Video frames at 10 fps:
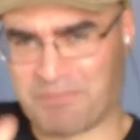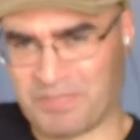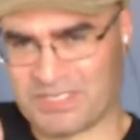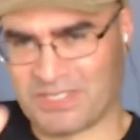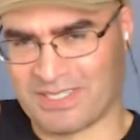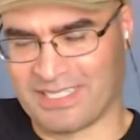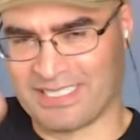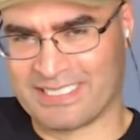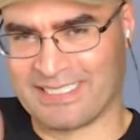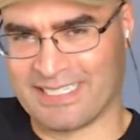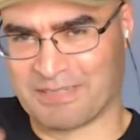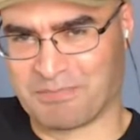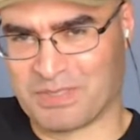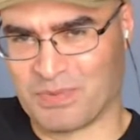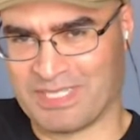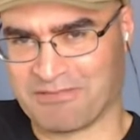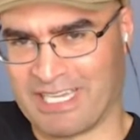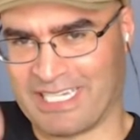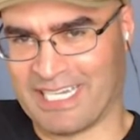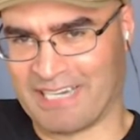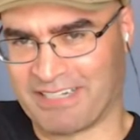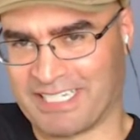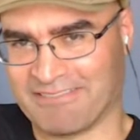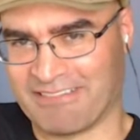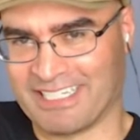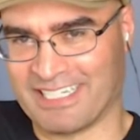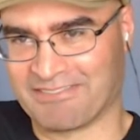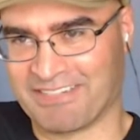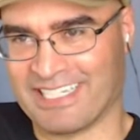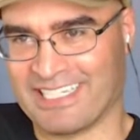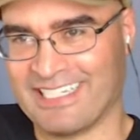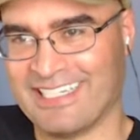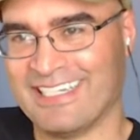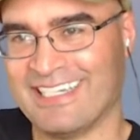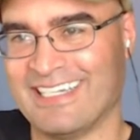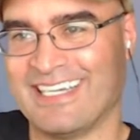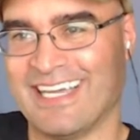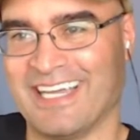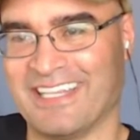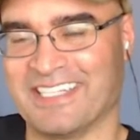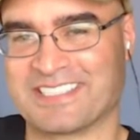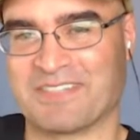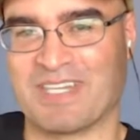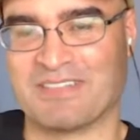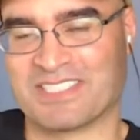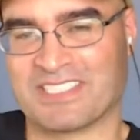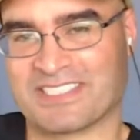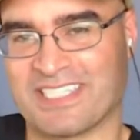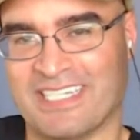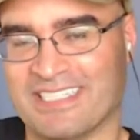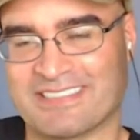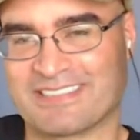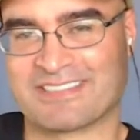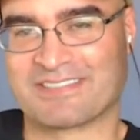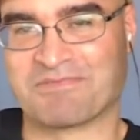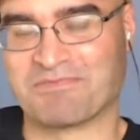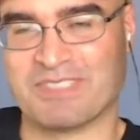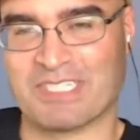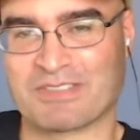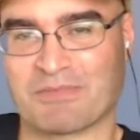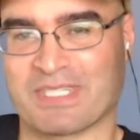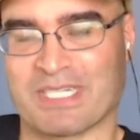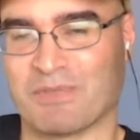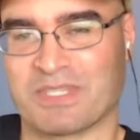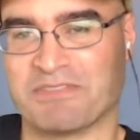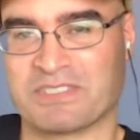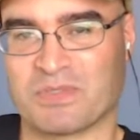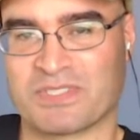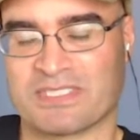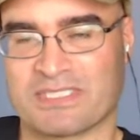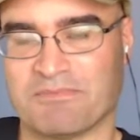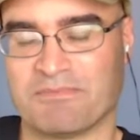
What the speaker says: It'll start glitching like between ready, not ready, ready, not ready, and then sometimes it just says something up with the visual system.